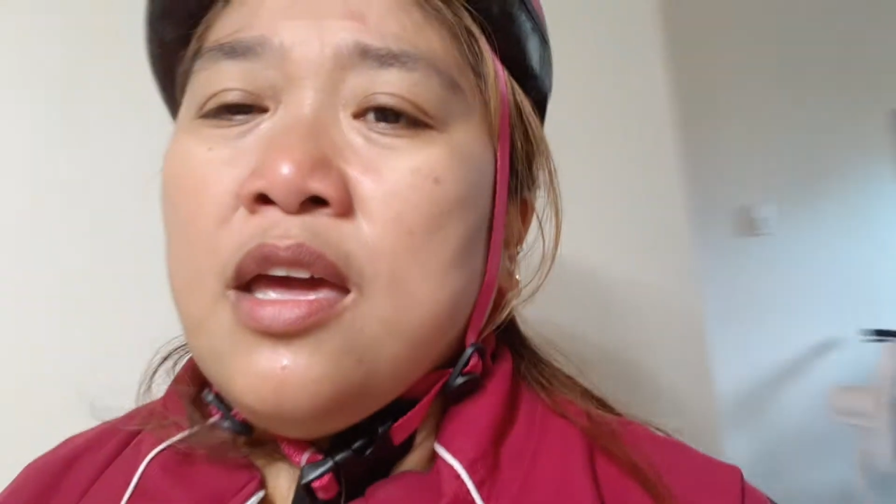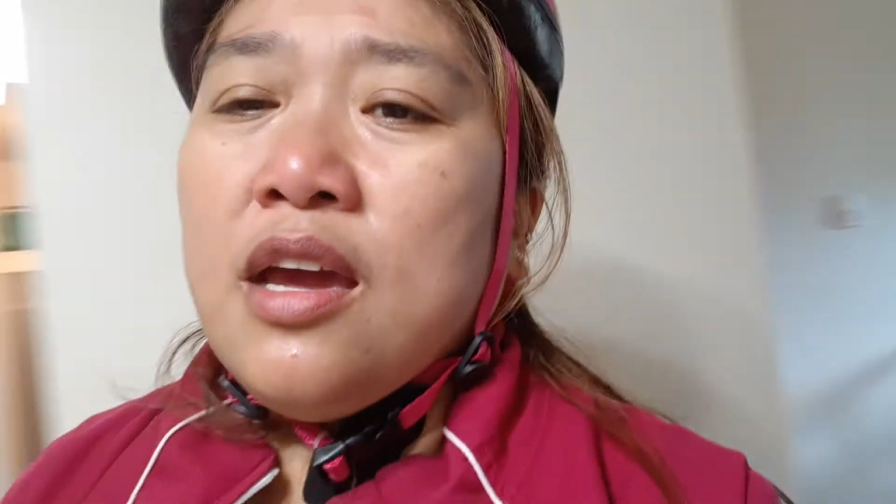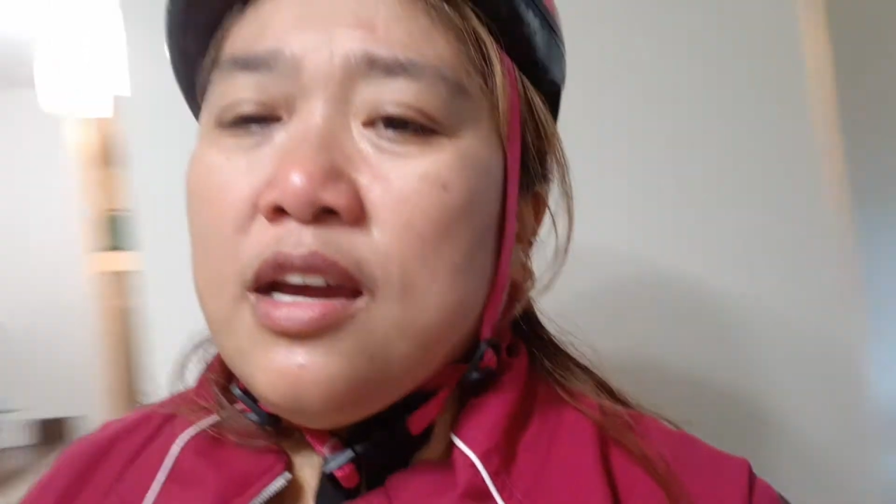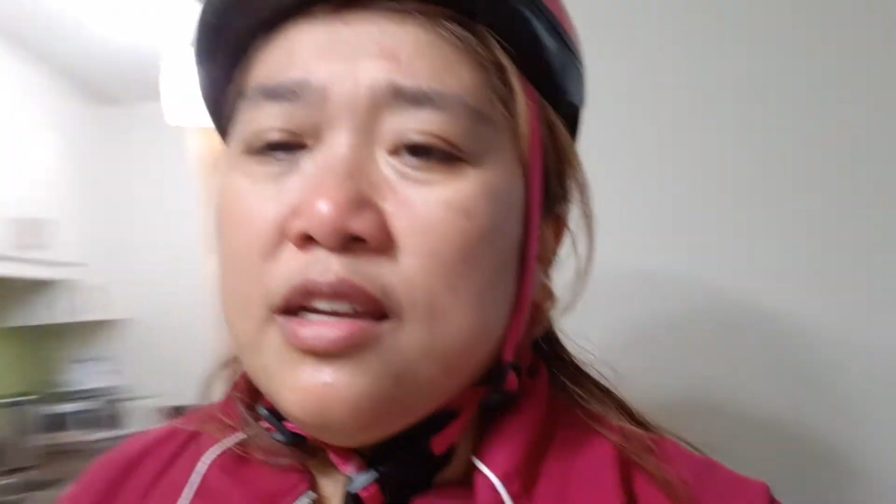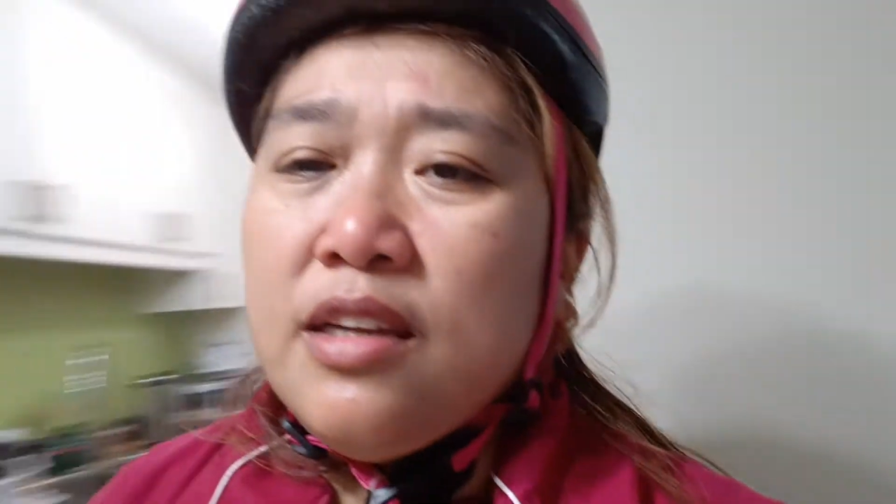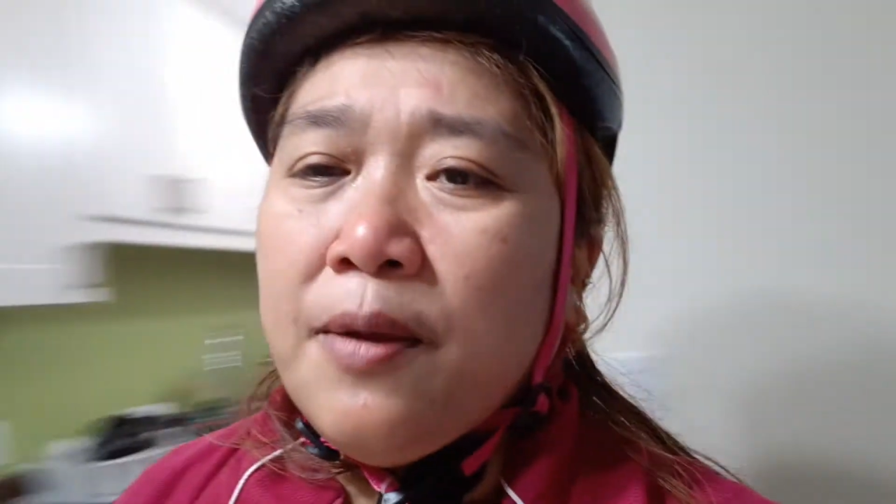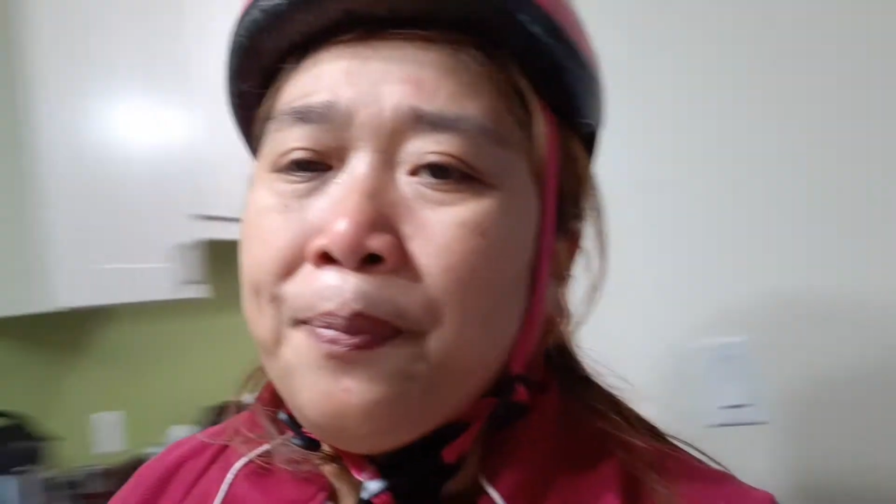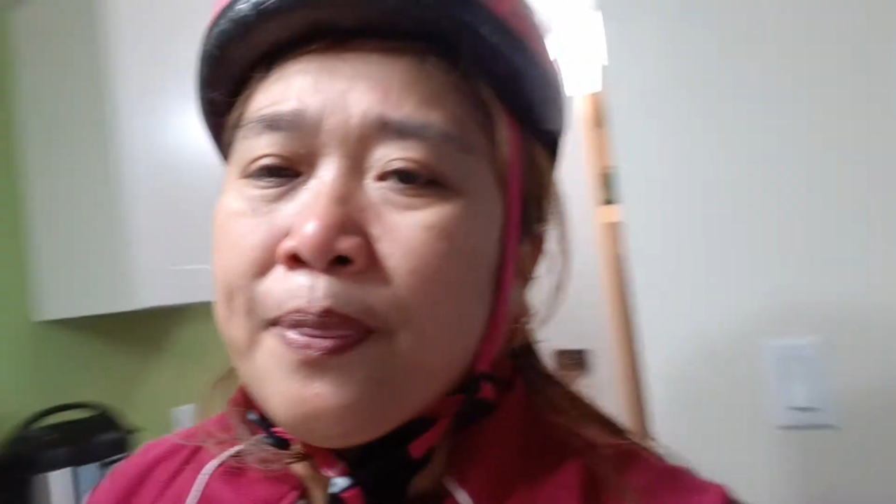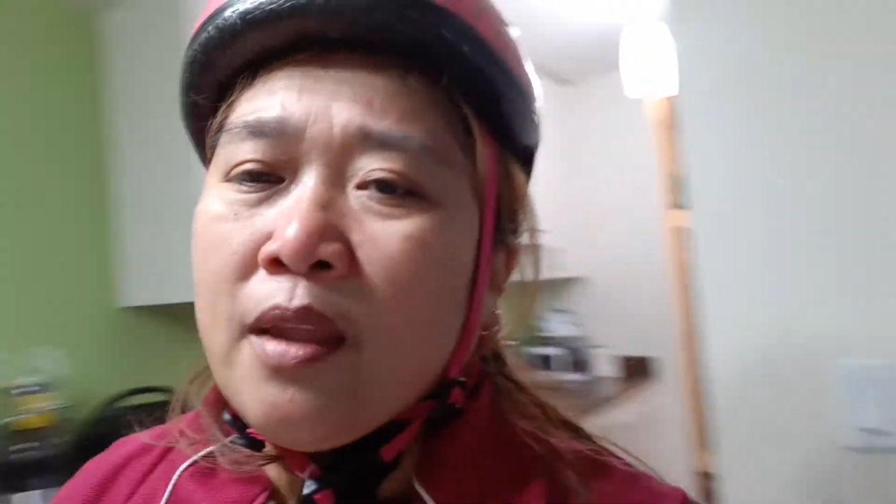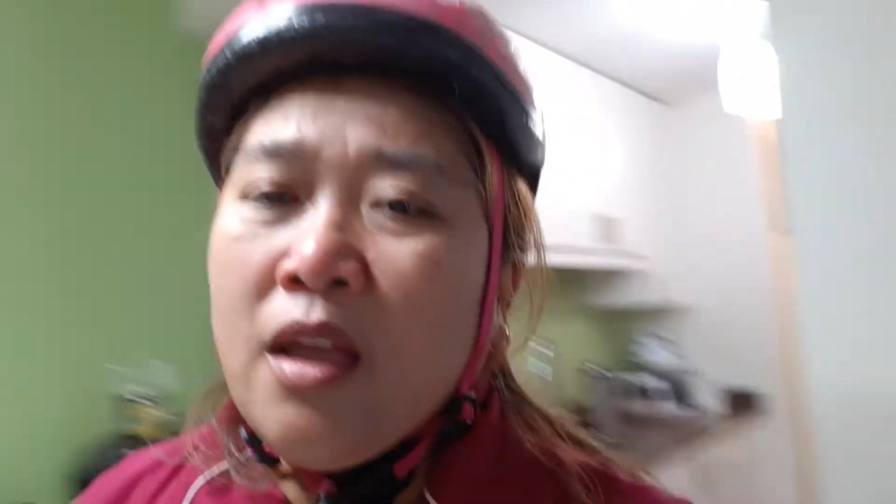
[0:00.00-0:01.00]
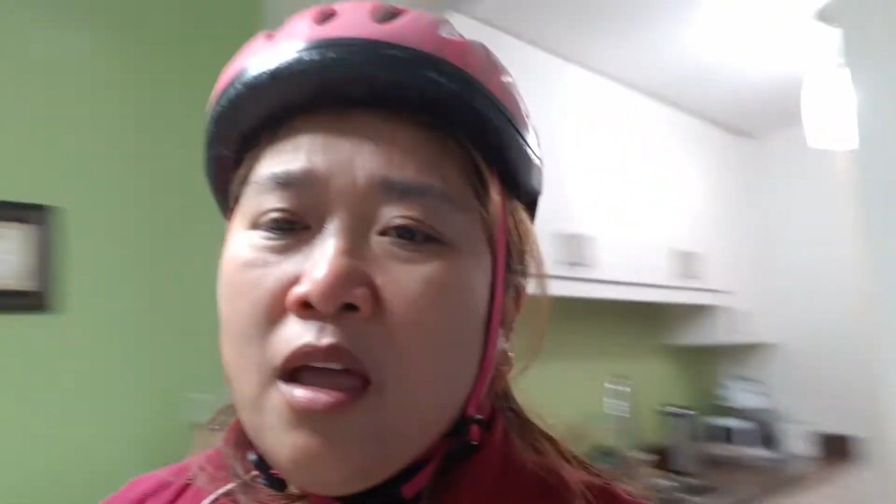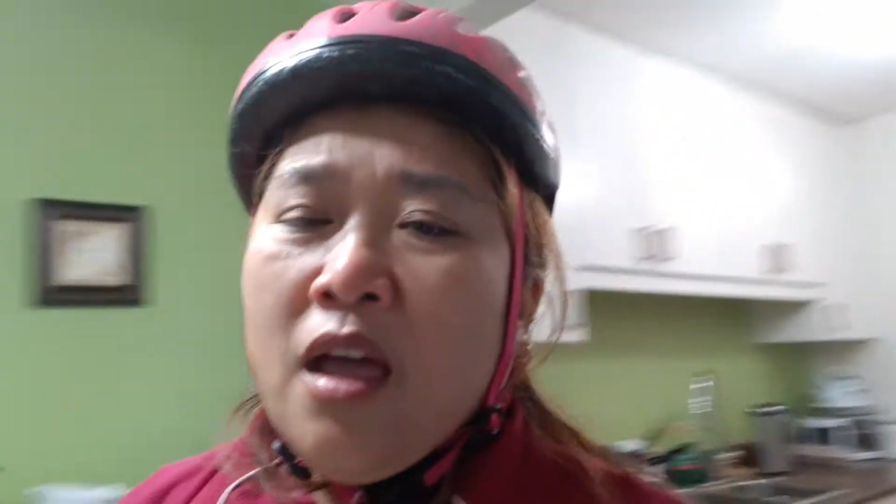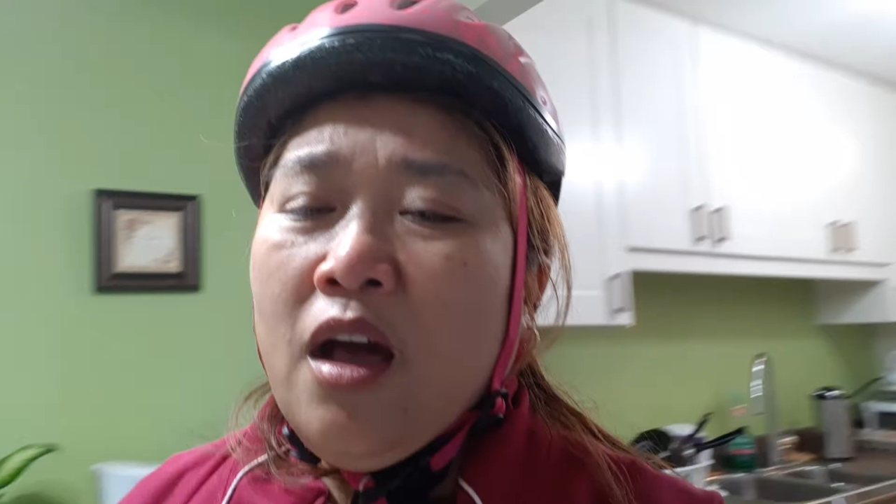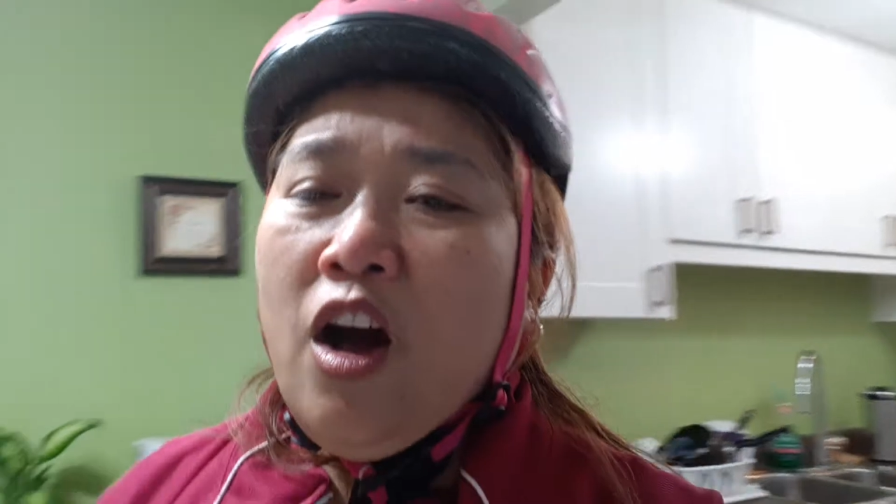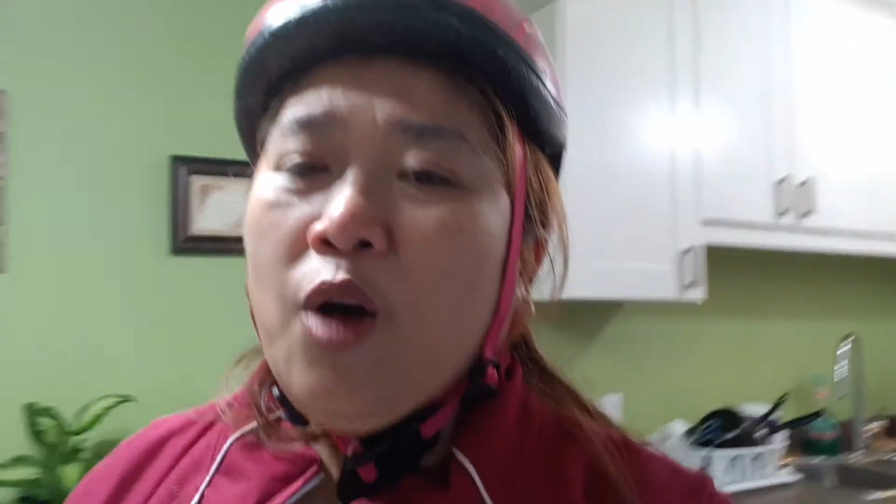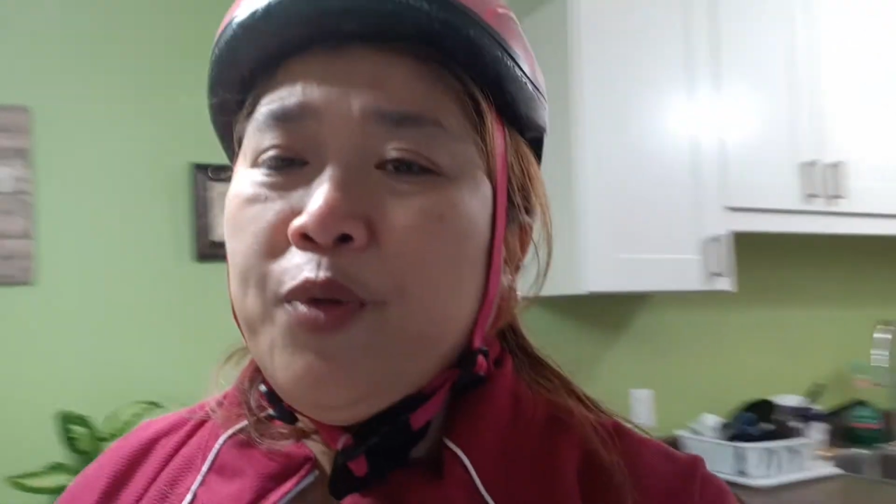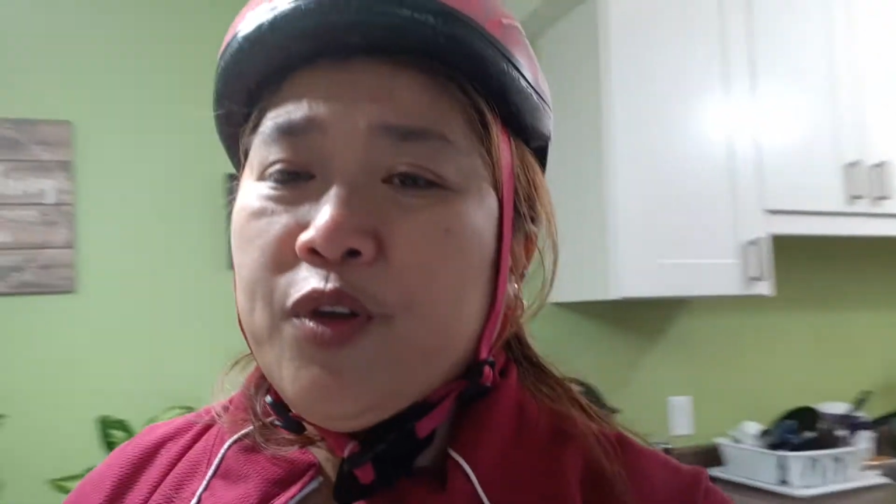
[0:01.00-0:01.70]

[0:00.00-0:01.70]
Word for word: and hope you